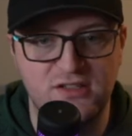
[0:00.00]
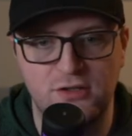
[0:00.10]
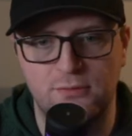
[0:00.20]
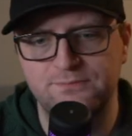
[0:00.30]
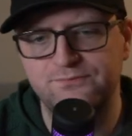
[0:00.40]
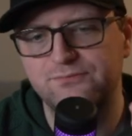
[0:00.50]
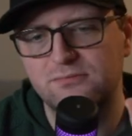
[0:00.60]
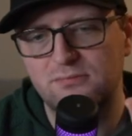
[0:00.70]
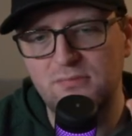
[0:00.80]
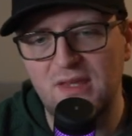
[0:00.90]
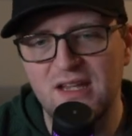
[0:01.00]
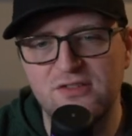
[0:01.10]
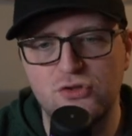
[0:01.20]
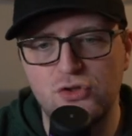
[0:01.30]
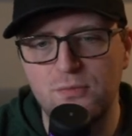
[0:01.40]
too,
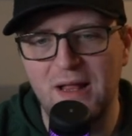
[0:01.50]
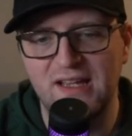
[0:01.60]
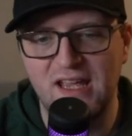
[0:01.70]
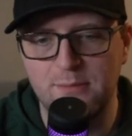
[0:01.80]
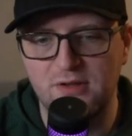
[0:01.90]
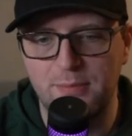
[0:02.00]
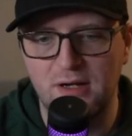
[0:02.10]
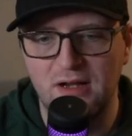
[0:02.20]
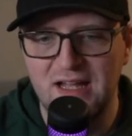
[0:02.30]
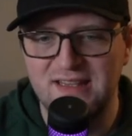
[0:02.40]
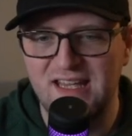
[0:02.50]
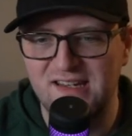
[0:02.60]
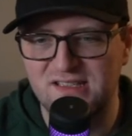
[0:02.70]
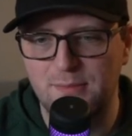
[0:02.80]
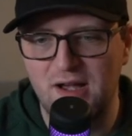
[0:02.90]
is Jude Bellingham's up here, Dani
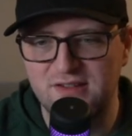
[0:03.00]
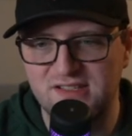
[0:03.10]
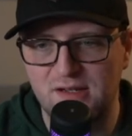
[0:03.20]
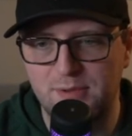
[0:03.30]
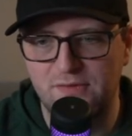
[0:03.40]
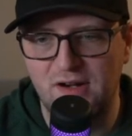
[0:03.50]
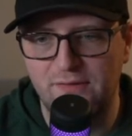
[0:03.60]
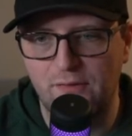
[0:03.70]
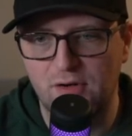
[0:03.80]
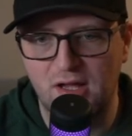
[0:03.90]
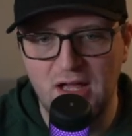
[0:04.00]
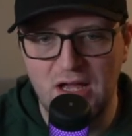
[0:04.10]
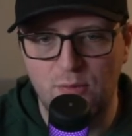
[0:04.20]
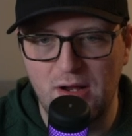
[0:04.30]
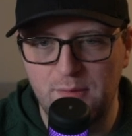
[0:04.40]
Ceballos is up here, Fede Valverde,
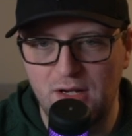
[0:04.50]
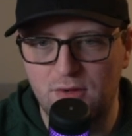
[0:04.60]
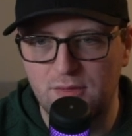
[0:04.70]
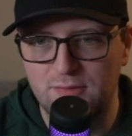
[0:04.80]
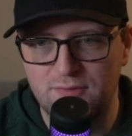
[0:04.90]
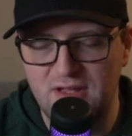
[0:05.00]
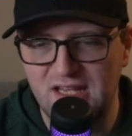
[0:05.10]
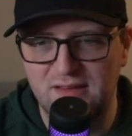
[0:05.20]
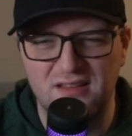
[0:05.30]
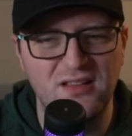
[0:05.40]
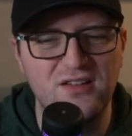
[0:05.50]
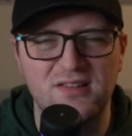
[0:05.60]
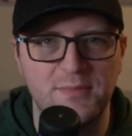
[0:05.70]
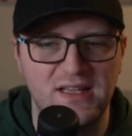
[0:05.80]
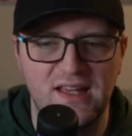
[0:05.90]
Rodrigo, Vini. It looks
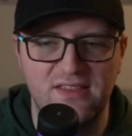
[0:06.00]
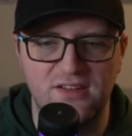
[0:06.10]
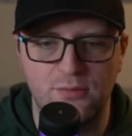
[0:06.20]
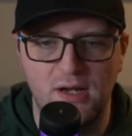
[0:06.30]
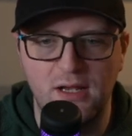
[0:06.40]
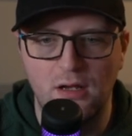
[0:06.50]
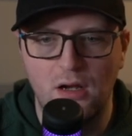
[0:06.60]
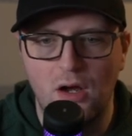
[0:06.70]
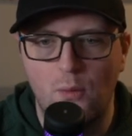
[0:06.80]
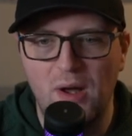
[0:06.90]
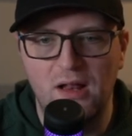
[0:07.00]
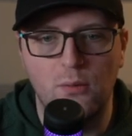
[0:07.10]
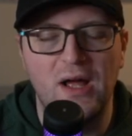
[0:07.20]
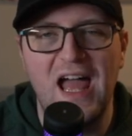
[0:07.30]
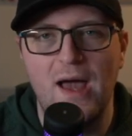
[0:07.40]
something like this, right? Well,
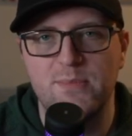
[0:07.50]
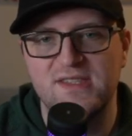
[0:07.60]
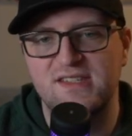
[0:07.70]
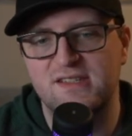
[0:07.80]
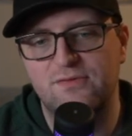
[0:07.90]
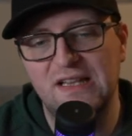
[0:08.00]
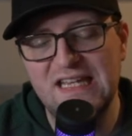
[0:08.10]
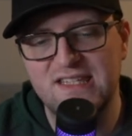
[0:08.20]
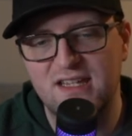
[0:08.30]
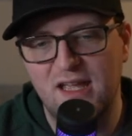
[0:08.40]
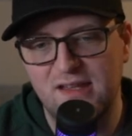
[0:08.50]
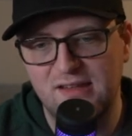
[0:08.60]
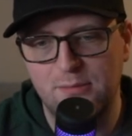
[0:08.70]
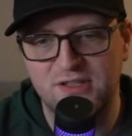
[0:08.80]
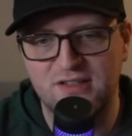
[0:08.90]
what happens is Valencia is able to